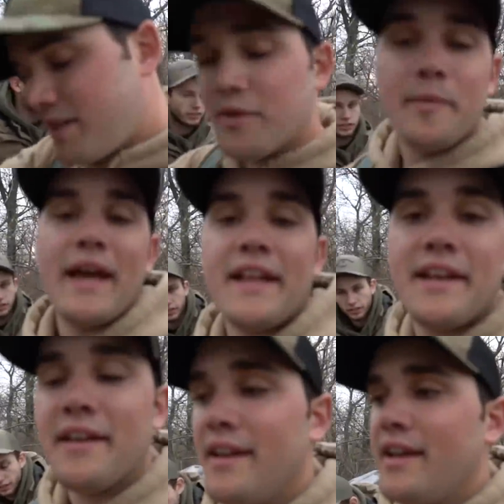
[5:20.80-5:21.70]
we made it.
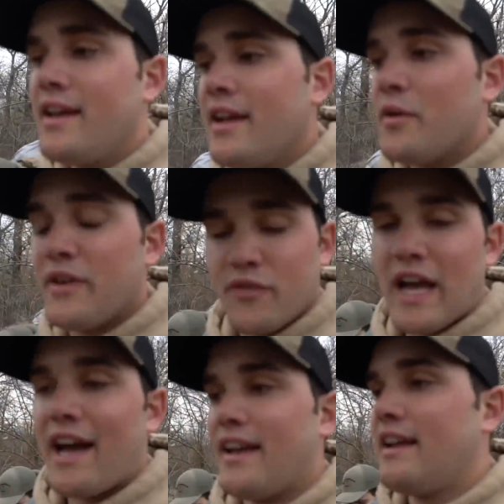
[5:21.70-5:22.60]
We've
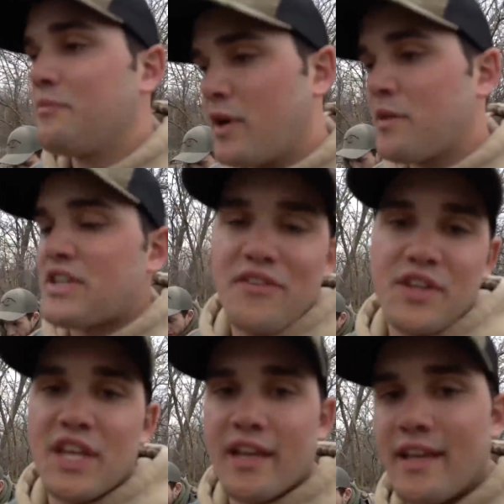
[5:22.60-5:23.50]
got pretty much
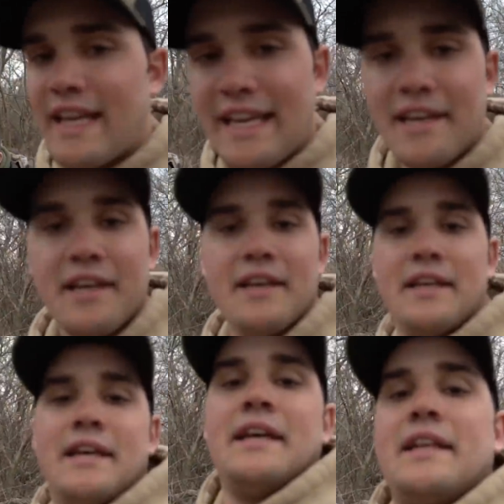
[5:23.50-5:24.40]
everything in
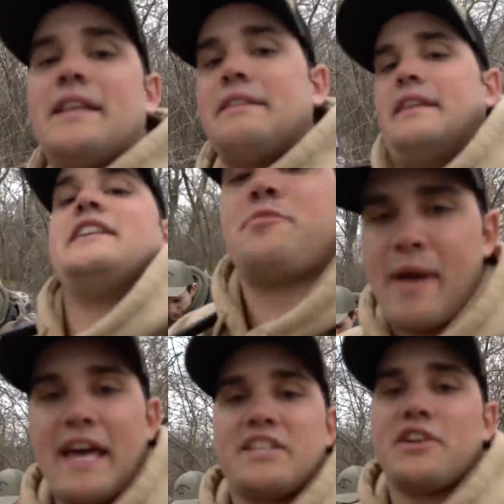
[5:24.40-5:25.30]
these
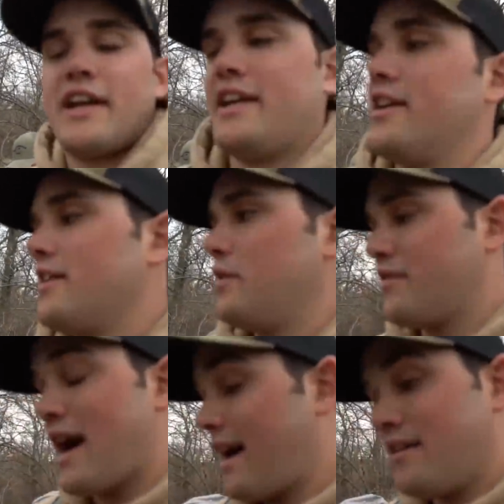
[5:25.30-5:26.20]
bags right here. We've
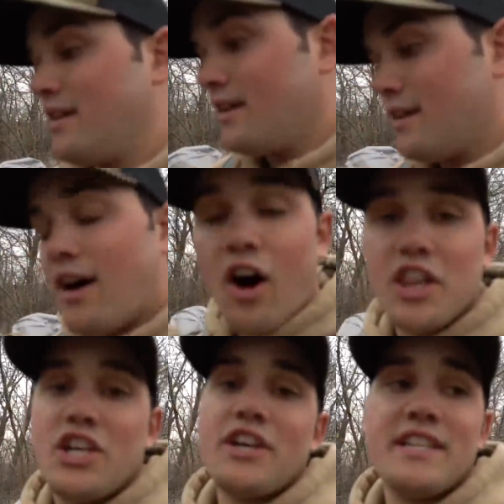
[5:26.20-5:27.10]
got all
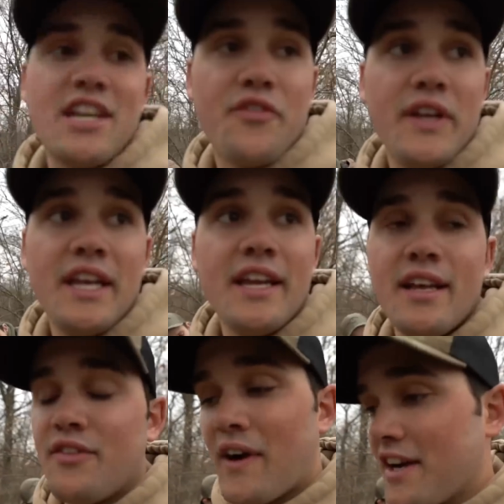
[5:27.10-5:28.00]
the cooking stuff we need,
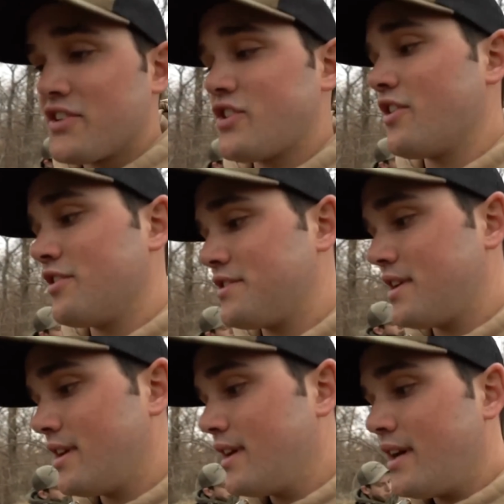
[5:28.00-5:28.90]
fire starters,
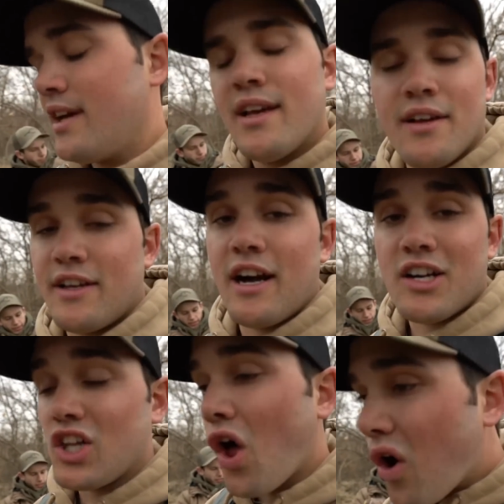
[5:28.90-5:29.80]
uh,
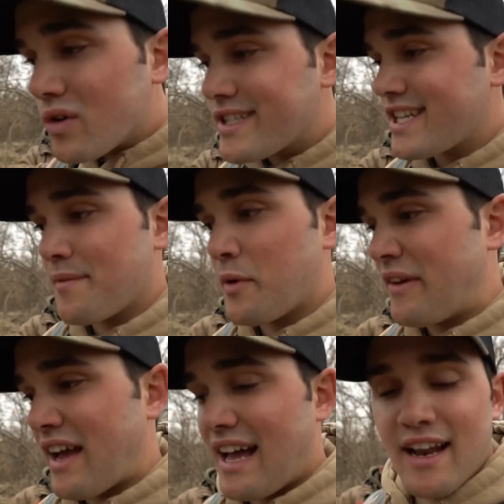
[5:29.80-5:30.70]
clothes. I mean,
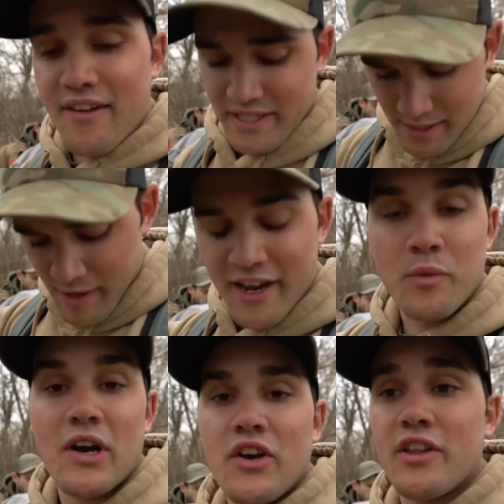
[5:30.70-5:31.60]
we've got, obviously I'm not gonna
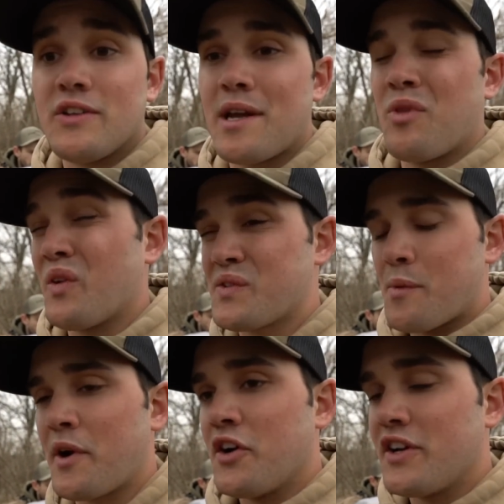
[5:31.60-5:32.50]
wear a hoodie the whole time. The only reason
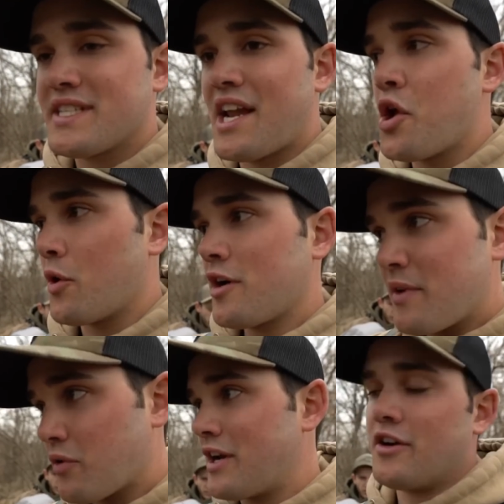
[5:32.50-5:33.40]
I'm wearing a hoodie is because I know we're gonna
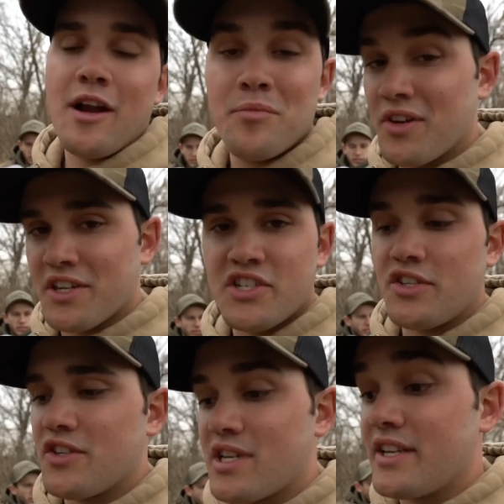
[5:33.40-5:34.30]
be running around building
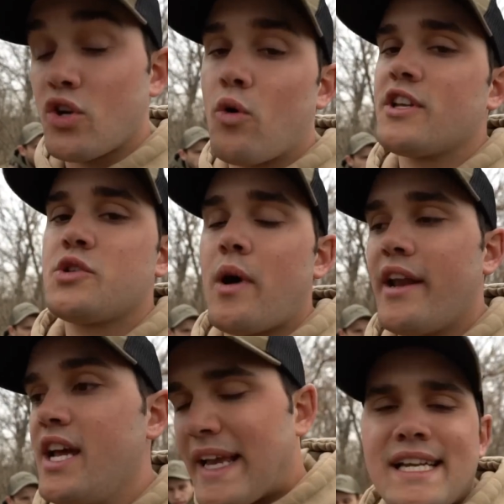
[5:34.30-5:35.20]
shelters and I don't wanna
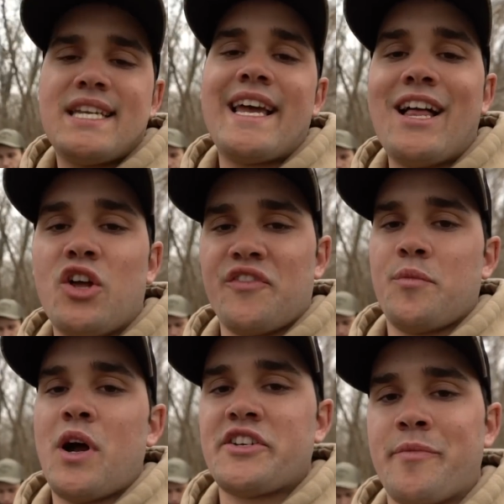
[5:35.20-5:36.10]
sweat. Biggest thing I learned
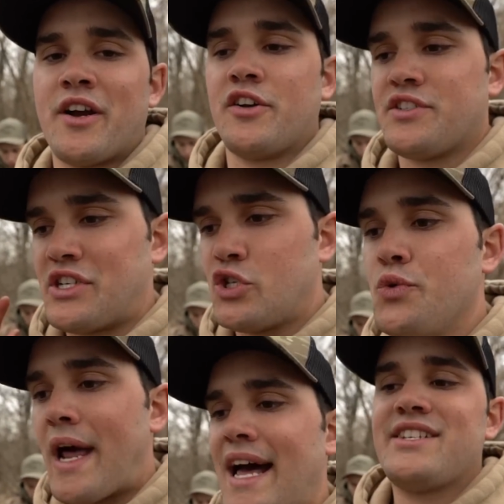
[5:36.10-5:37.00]
from watching Bear Grylls is
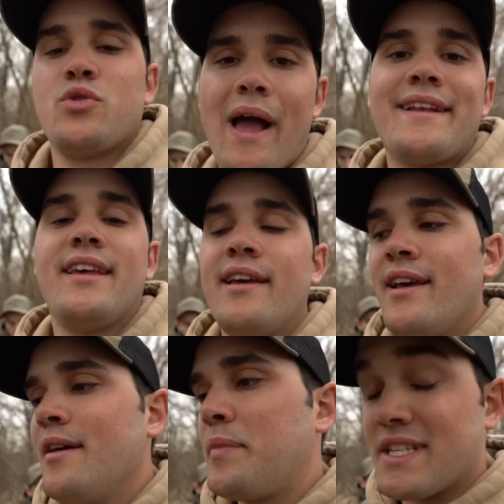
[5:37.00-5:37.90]
do not sweat
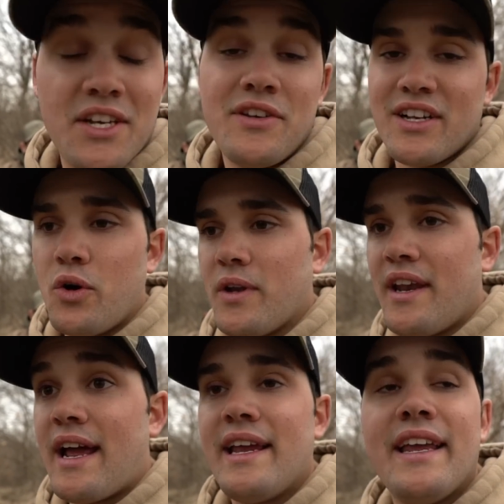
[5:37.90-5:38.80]
because then you get cold at
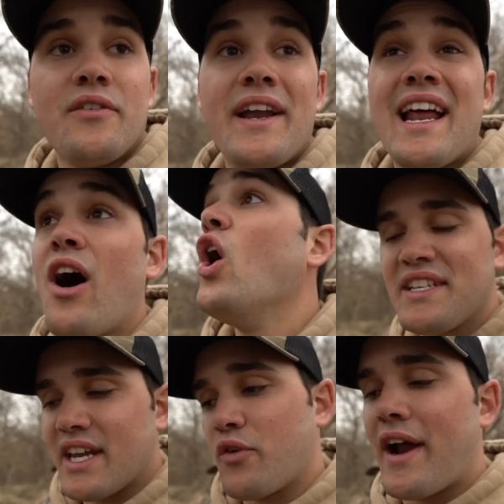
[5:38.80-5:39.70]
night. And right now
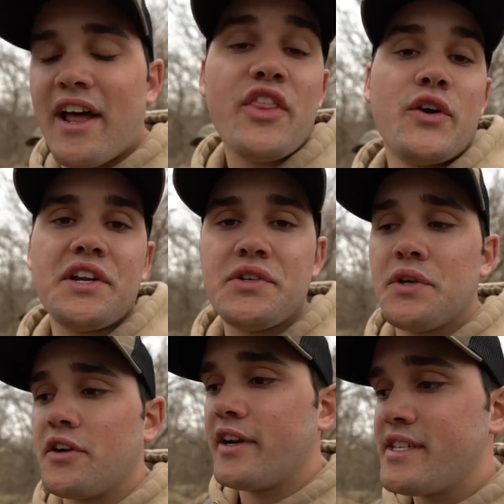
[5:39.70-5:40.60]
it's like right at 32
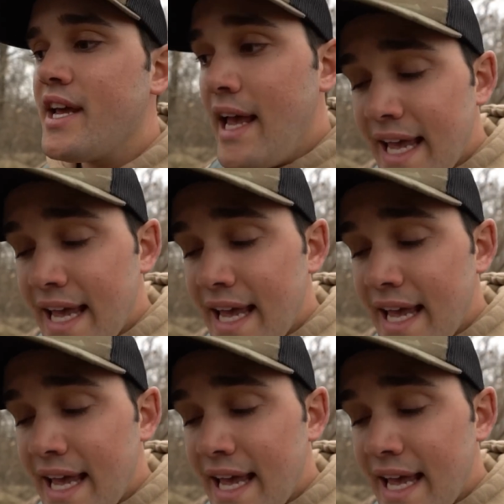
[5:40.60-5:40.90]
degrees.